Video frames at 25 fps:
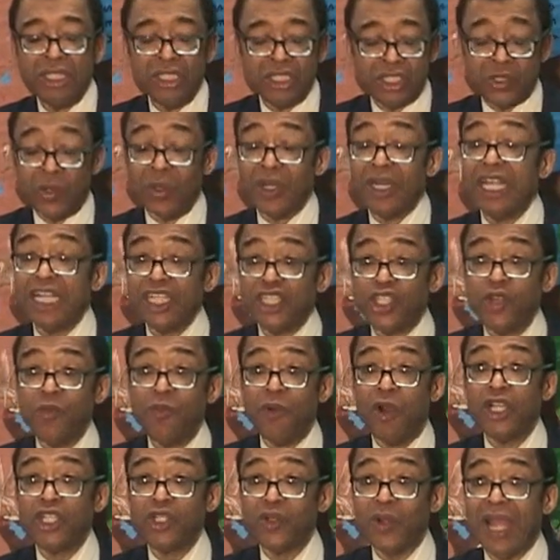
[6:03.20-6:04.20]
So unless you
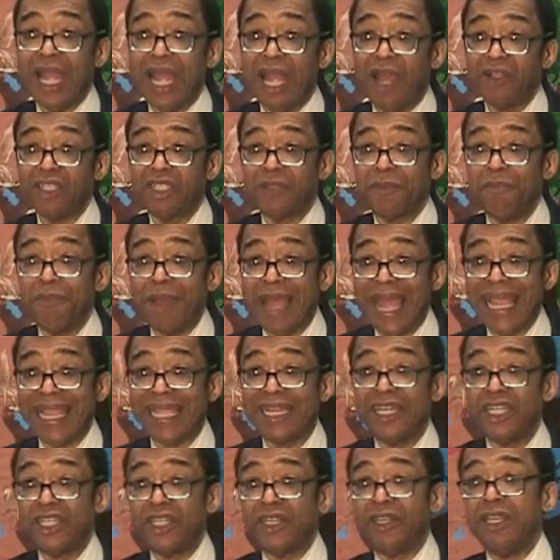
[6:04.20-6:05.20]
bought your house
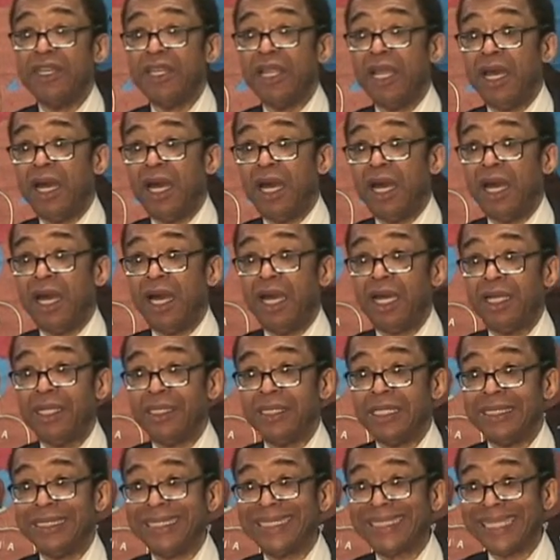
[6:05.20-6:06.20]
back in the
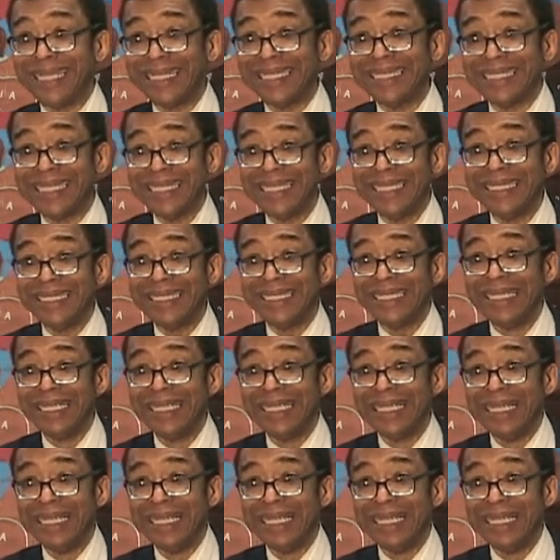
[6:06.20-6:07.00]
60s,